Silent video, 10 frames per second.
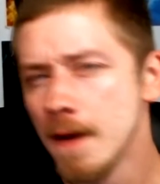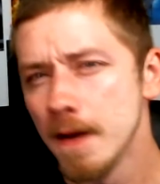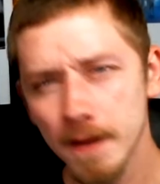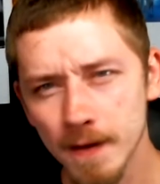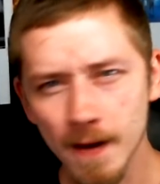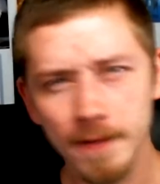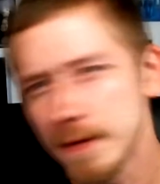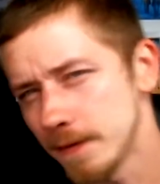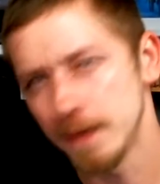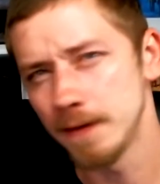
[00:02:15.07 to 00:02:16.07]
and I
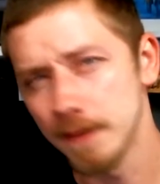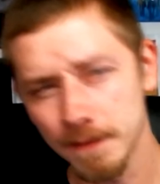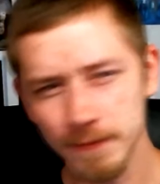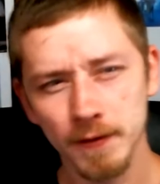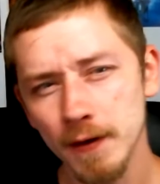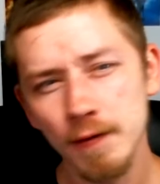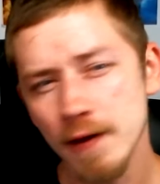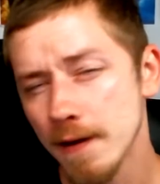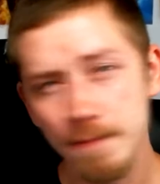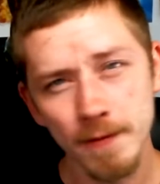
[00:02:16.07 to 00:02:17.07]
couldn't get enough screen
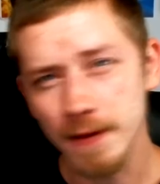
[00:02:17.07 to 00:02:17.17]
time with